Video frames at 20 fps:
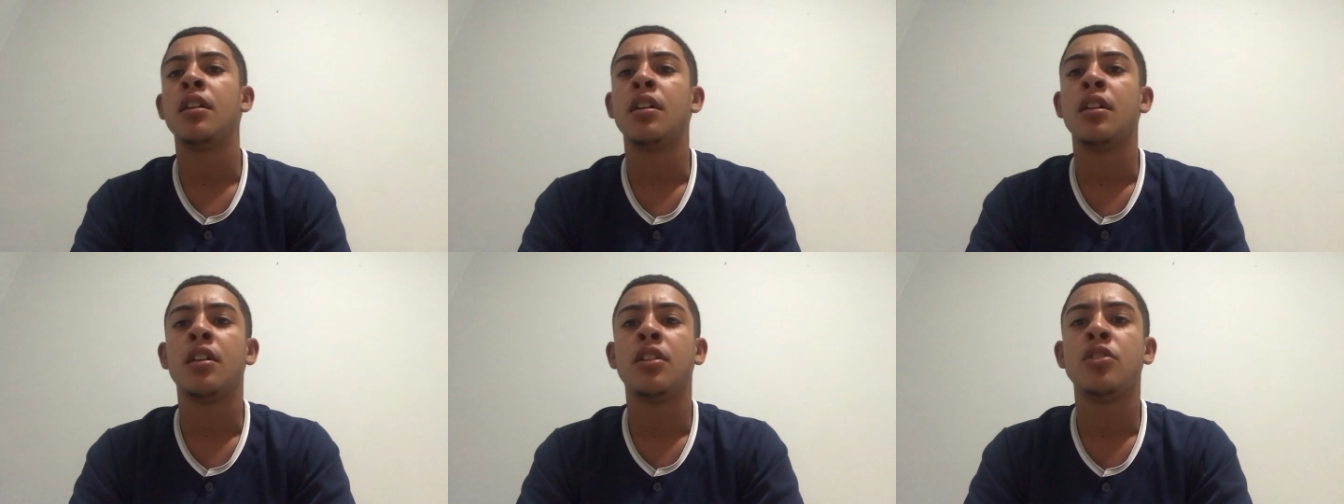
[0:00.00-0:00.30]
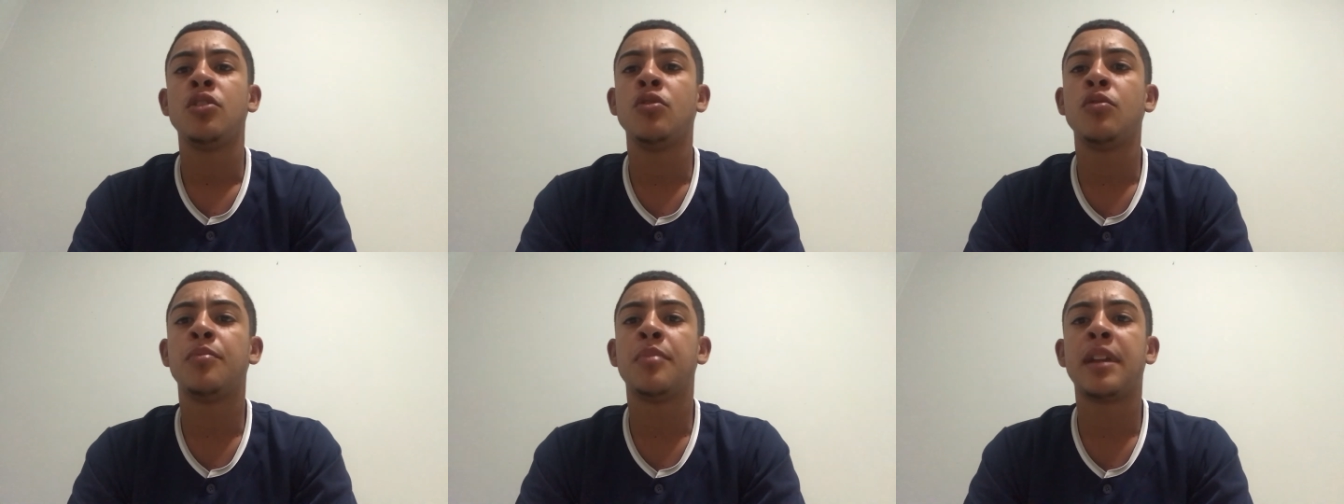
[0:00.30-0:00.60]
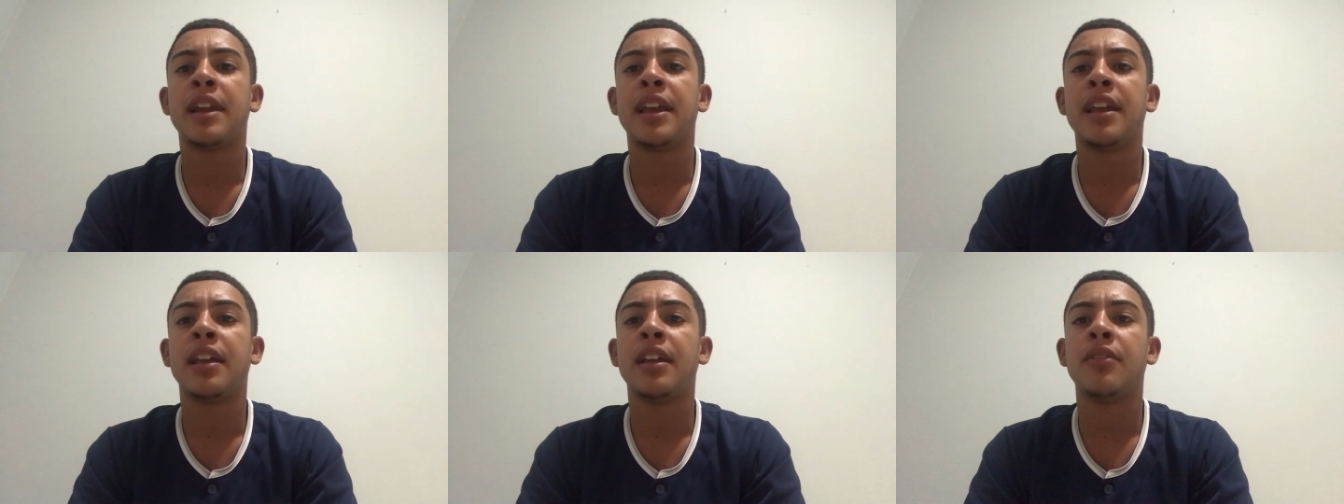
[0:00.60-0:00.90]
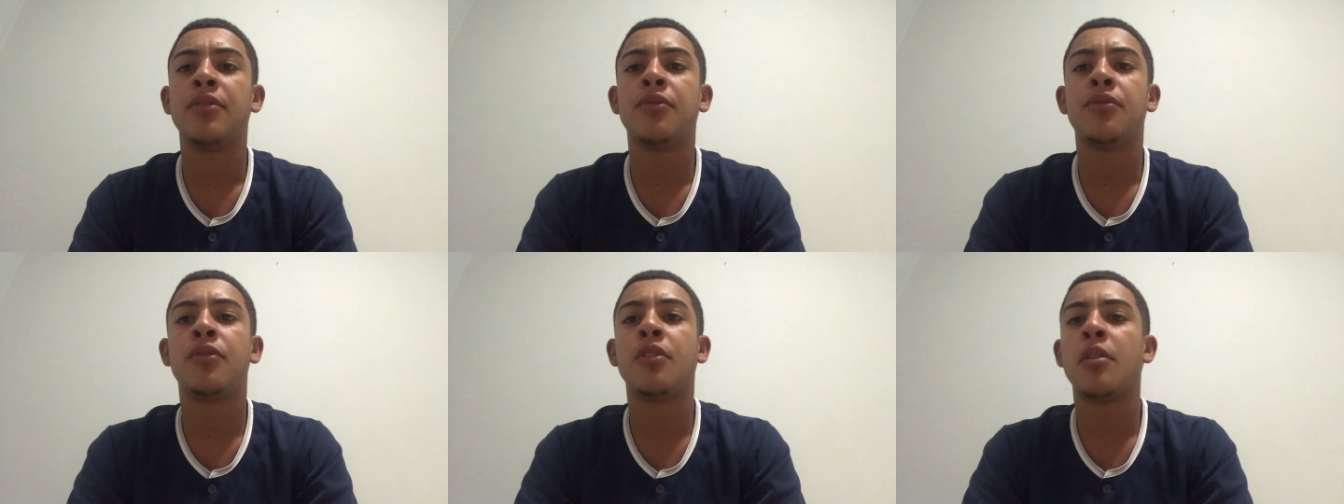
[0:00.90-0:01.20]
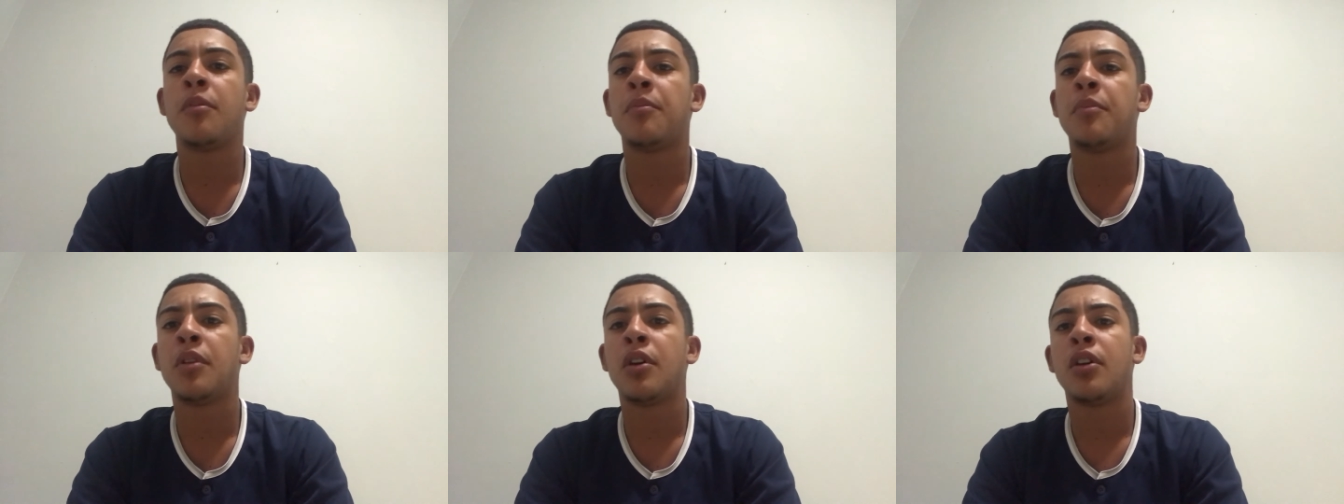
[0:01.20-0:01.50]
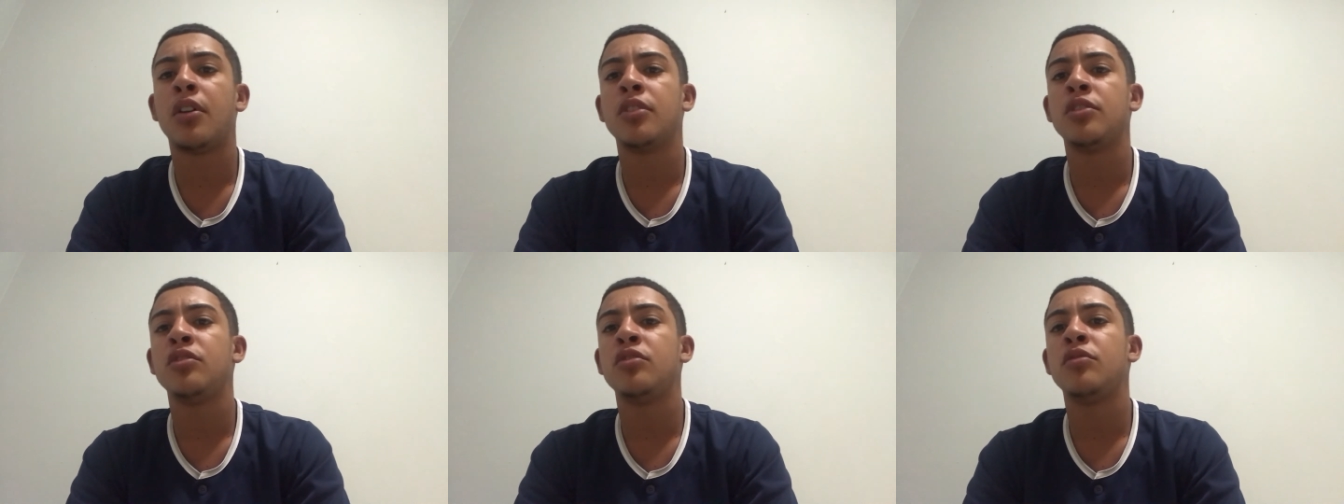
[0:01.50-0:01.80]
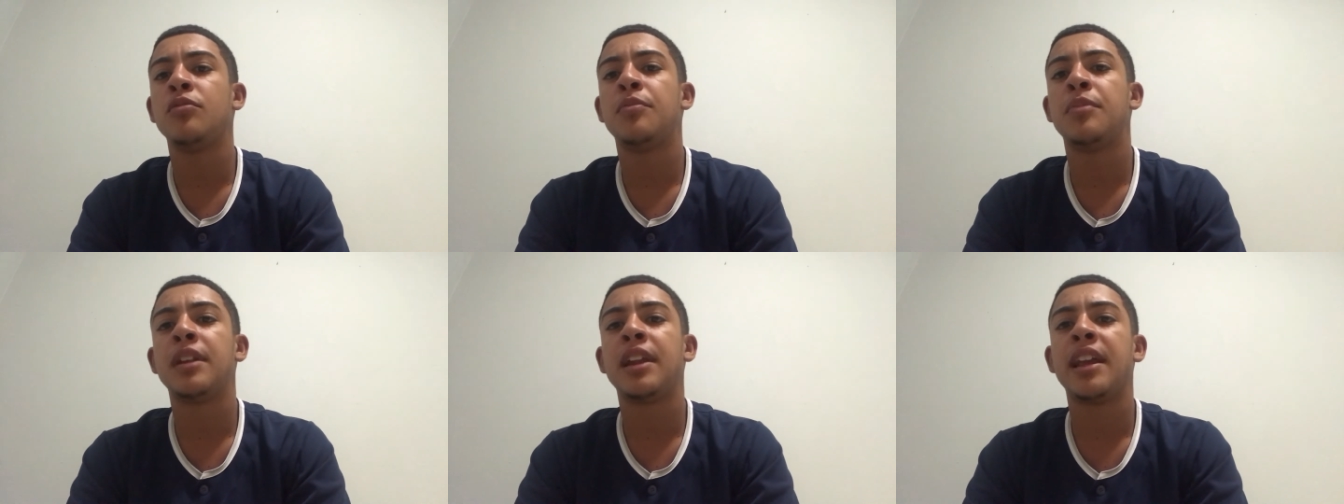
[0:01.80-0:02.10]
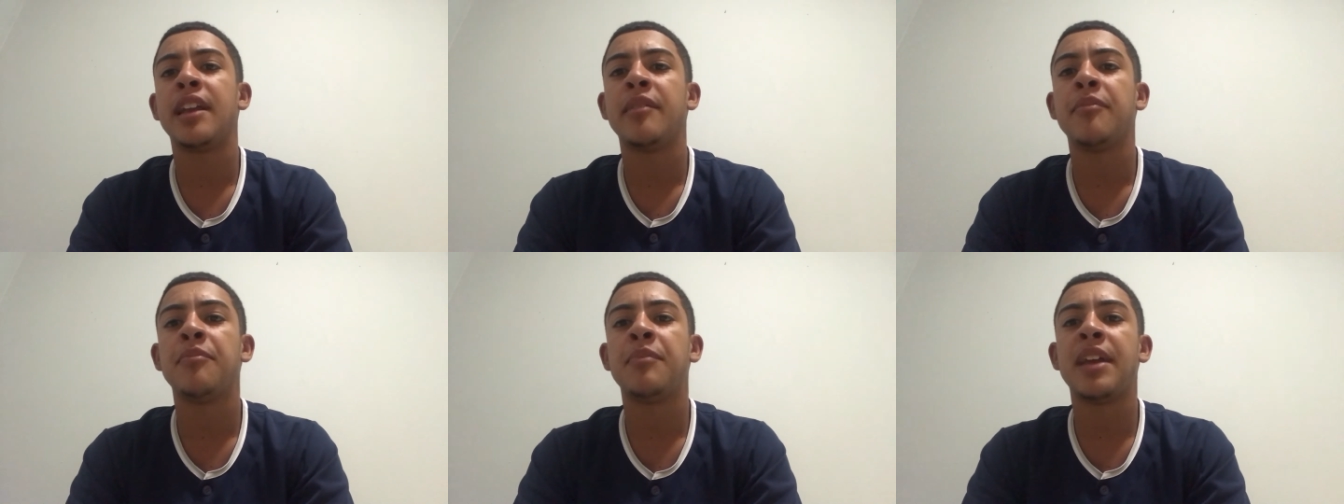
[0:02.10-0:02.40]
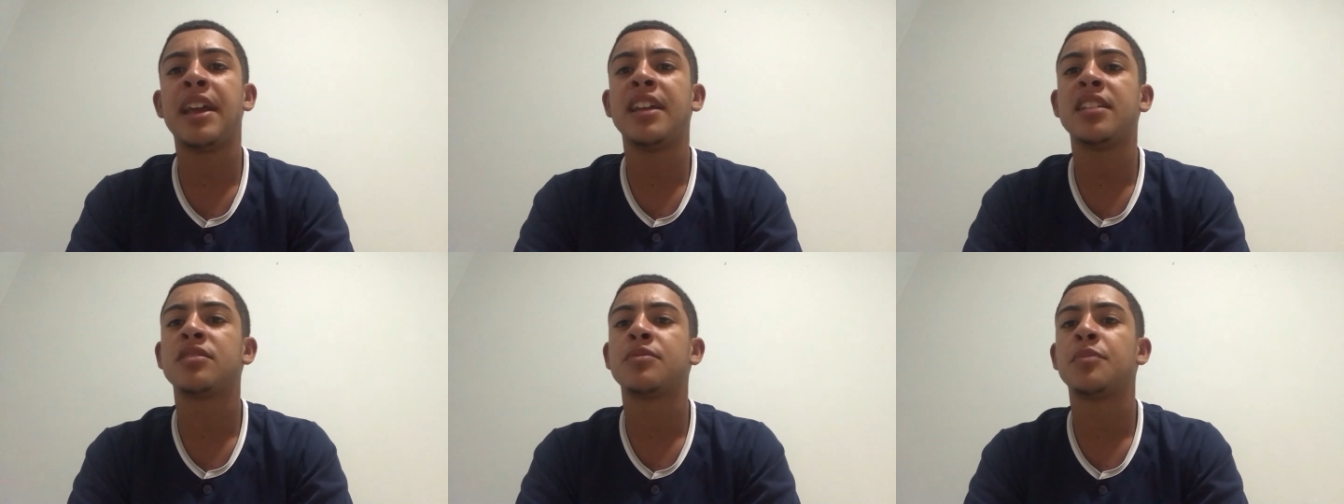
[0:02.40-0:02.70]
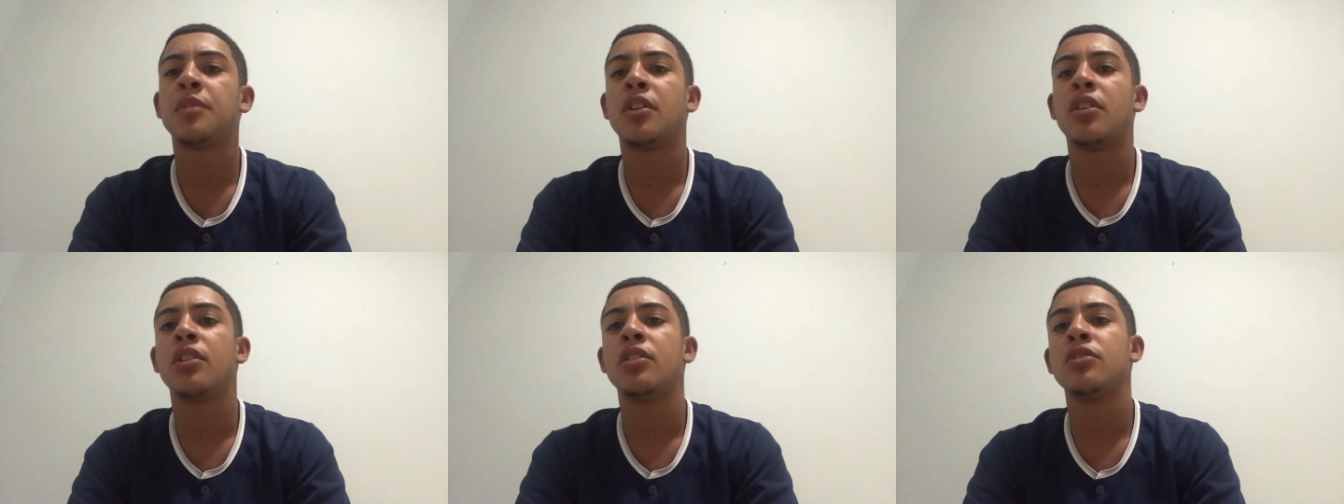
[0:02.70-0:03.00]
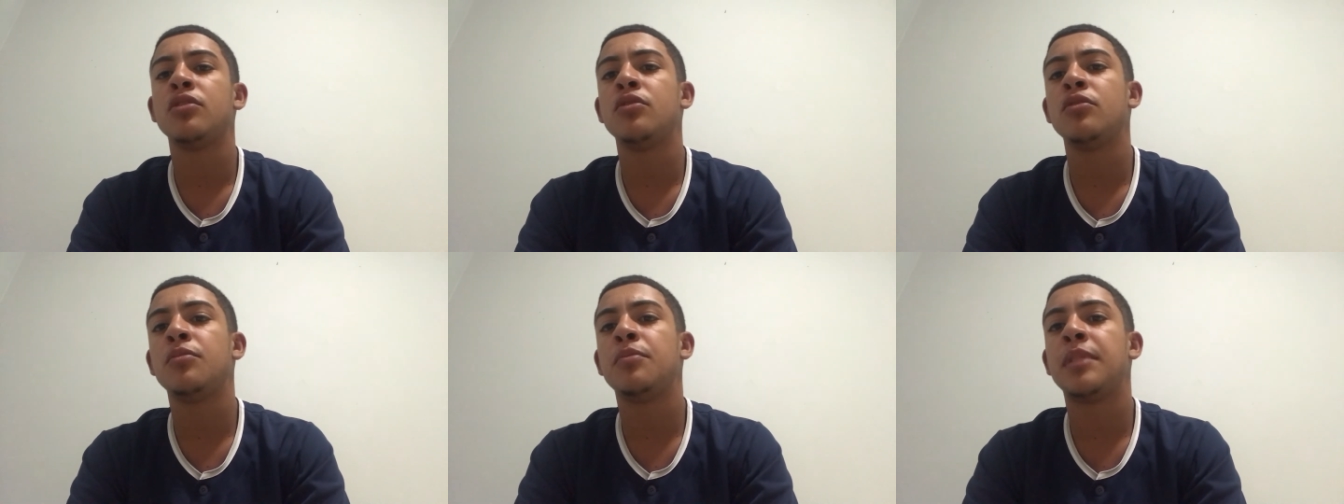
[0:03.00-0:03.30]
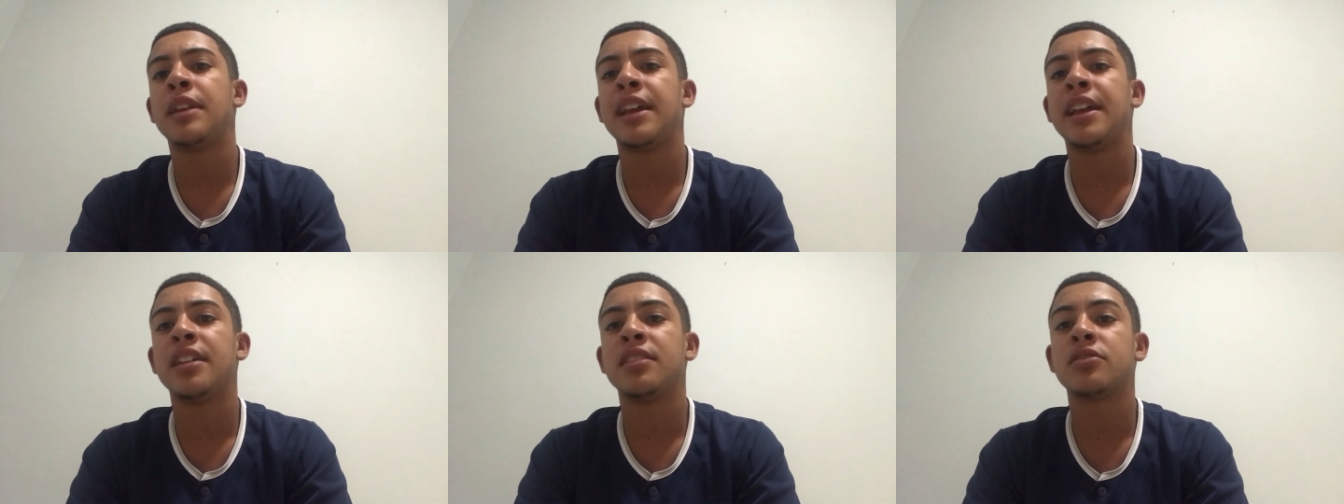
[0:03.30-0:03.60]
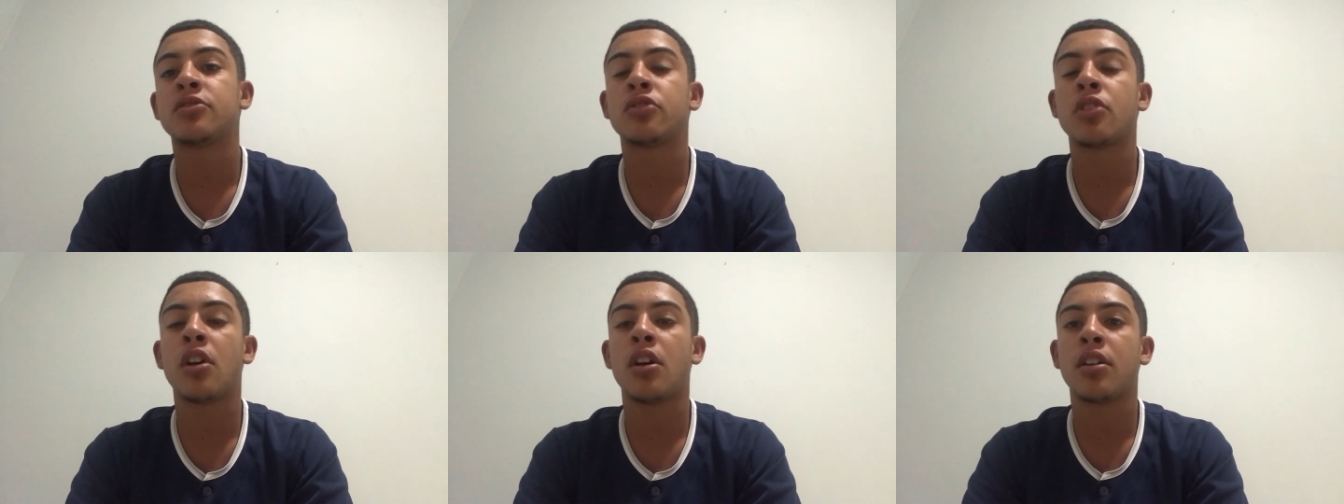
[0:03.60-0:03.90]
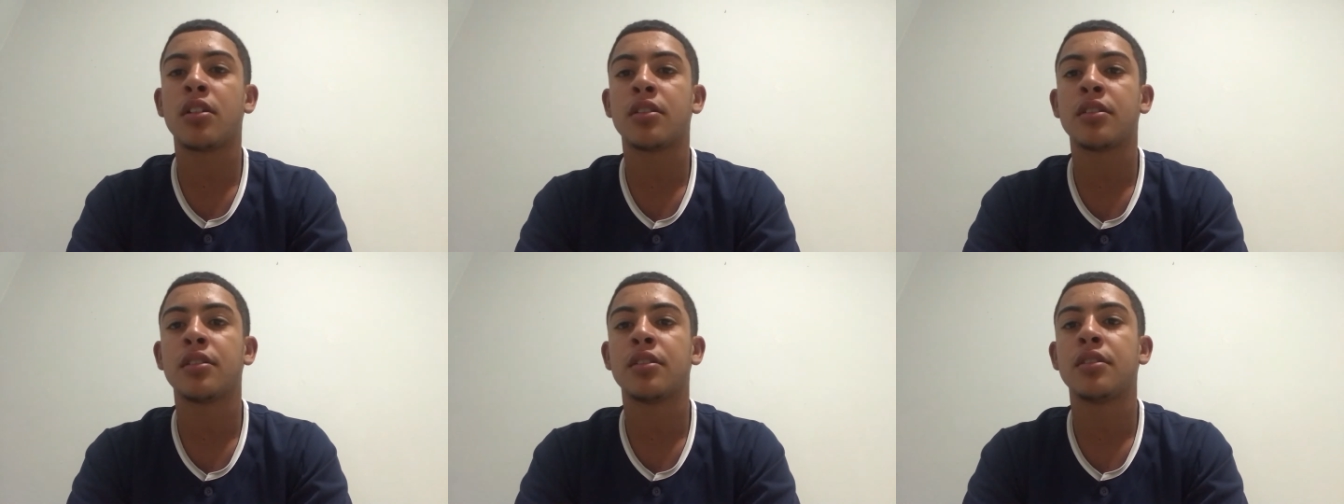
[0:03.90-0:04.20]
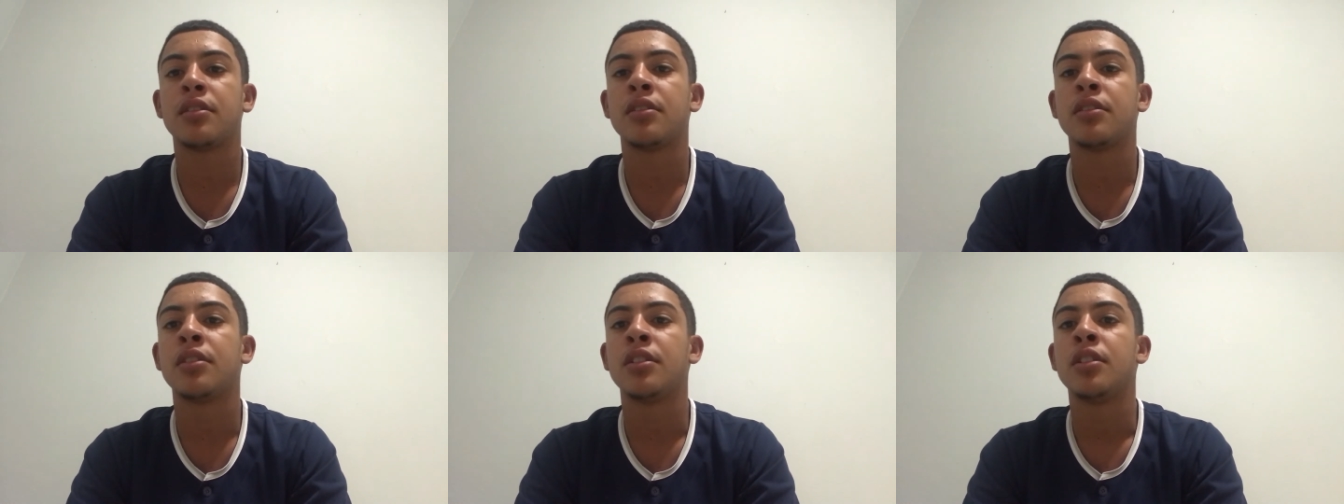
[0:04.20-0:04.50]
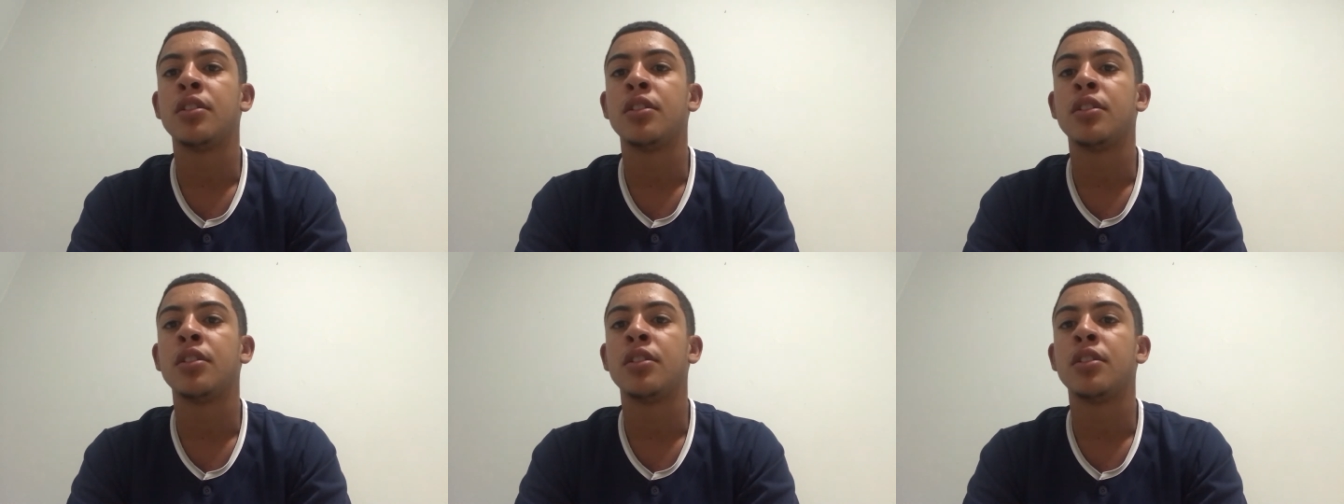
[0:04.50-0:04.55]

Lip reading: you play football, you play baseball, you play soccer,